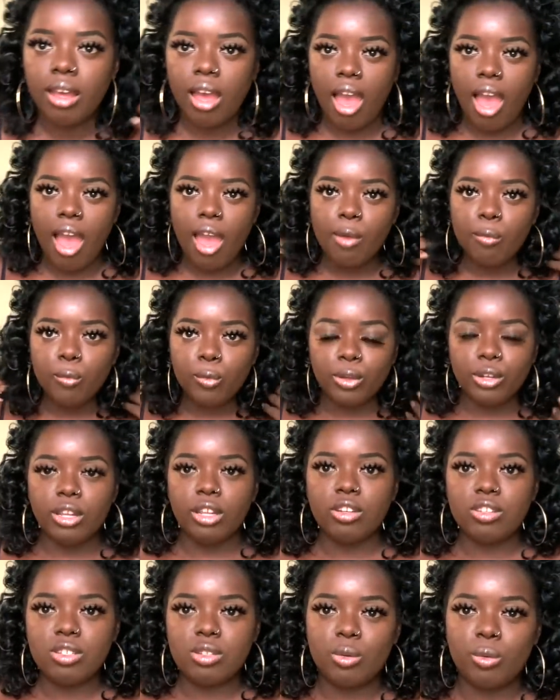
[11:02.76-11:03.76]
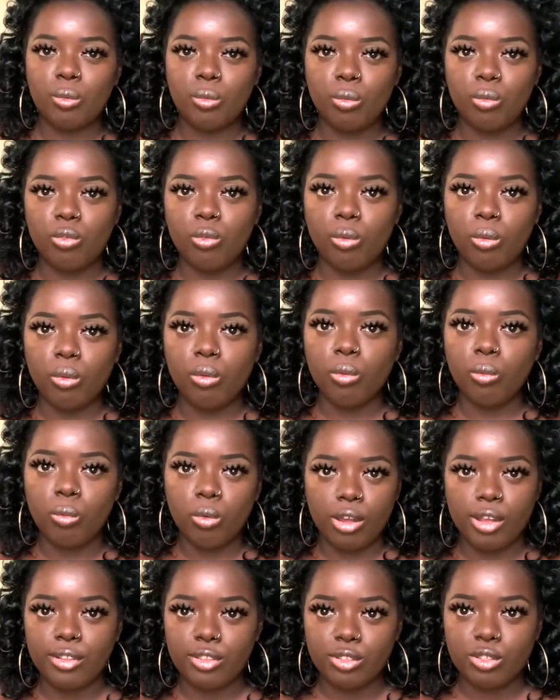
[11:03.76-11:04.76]
I wouldn't
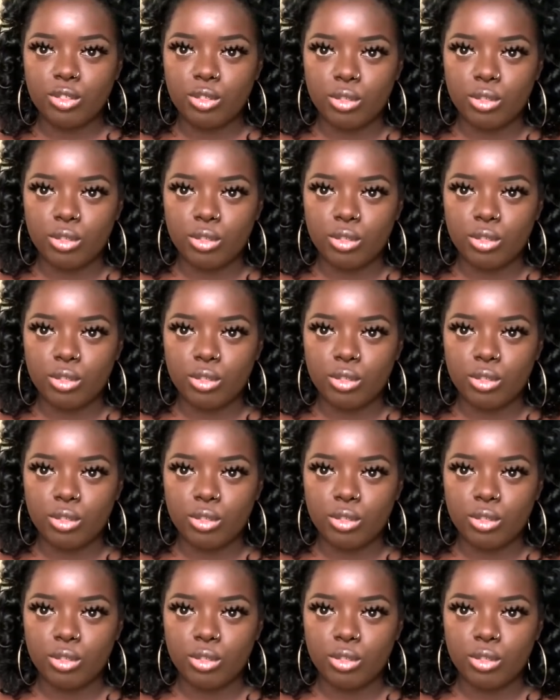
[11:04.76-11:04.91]
want to,